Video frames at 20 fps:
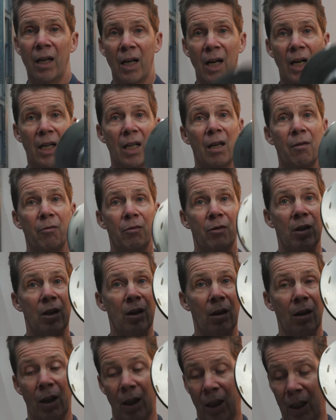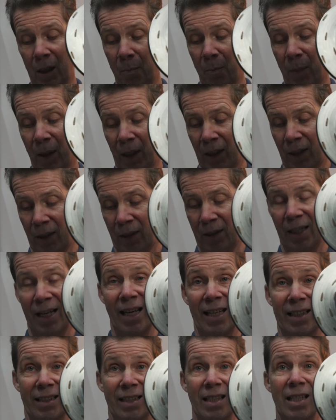I have an impeller
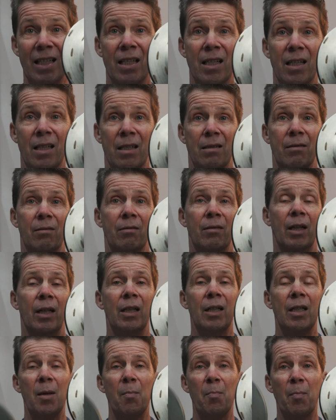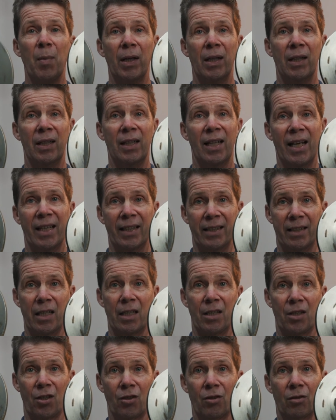like this and an impeller like
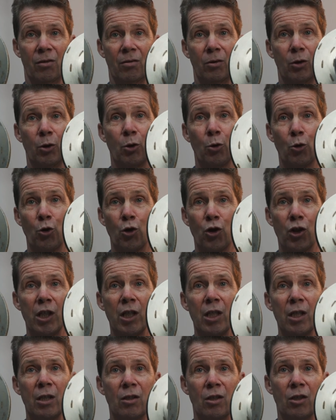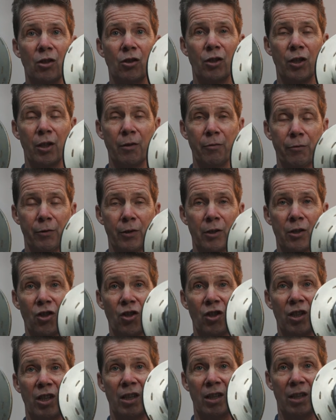this. You see the
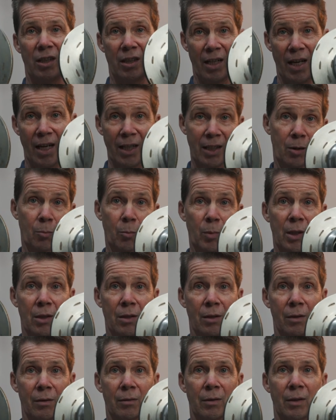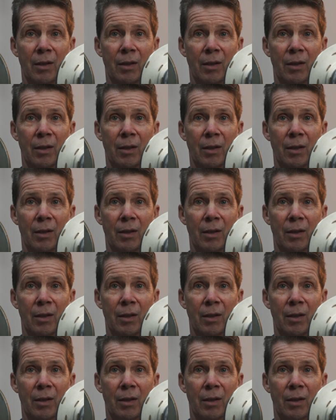difference in diameter.